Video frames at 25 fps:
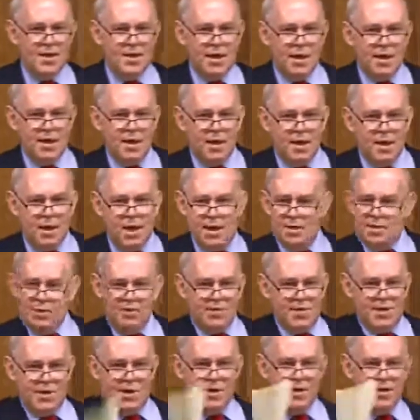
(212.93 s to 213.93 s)
I
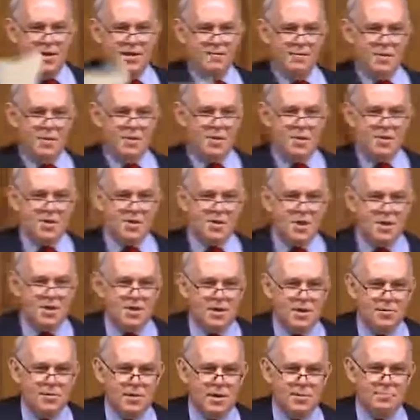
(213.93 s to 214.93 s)
don't think he even
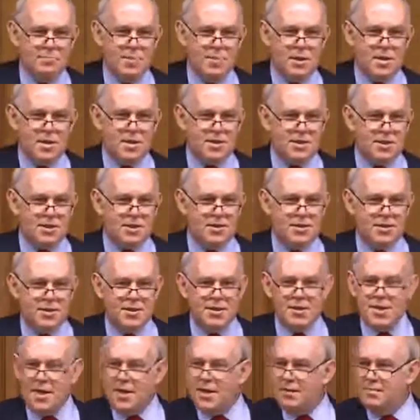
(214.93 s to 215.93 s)
consulted with the Minister at the
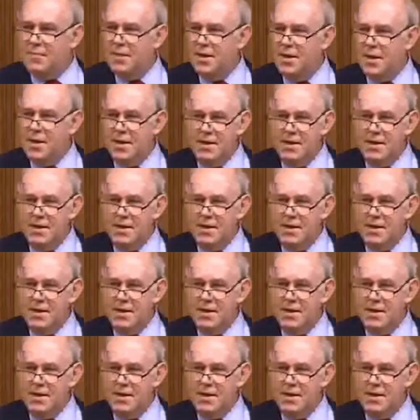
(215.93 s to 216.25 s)
time,